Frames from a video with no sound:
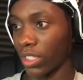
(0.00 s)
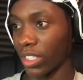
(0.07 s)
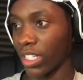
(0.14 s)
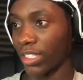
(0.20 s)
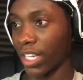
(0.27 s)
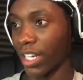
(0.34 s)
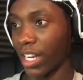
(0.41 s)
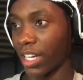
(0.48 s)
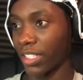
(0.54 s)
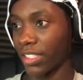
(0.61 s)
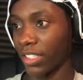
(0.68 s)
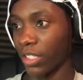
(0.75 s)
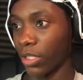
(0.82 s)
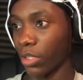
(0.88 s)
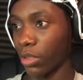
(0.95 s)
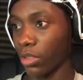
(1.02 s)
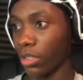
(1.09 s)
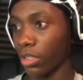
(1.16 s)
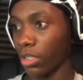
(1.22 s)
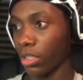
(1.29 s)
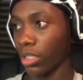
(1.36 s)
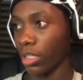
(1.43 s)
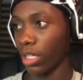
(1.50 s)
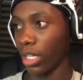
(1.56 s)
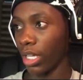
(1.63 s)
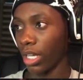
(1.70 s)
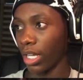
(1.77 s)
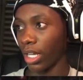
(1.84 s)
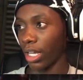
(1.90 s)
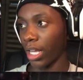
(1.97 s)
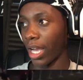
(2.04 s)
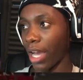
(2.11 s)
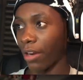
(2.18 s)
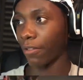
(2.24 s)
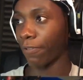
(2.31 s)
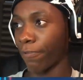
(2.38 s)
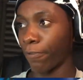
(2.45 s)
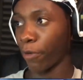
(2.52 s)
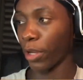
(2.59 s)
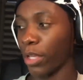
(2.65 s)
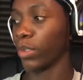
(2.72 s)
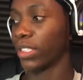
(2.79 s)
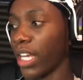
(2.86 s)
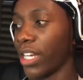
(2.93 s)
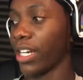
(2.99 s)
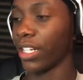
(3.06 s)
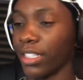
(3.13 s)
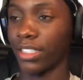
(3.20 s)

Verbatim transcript: is that not a steal? How the freak was that not a